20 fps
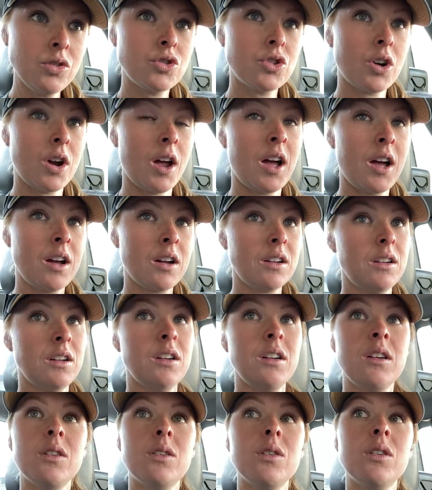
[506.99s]
truck
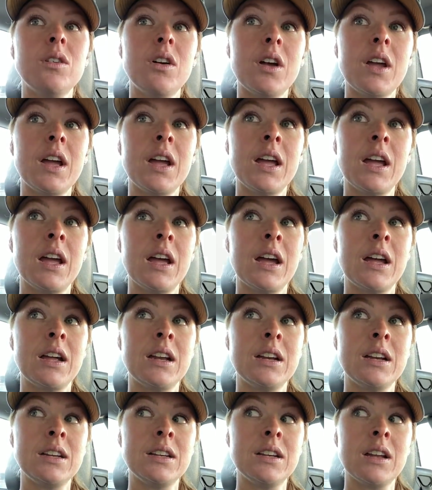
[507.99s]

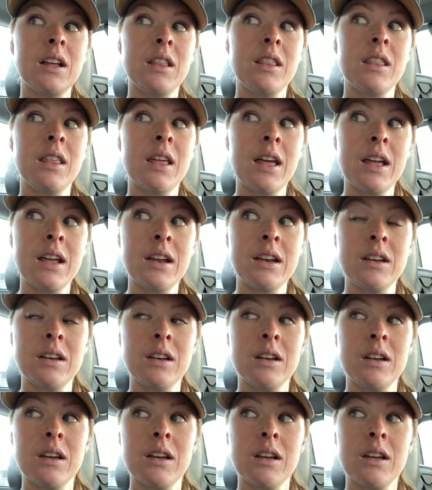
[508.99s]
and then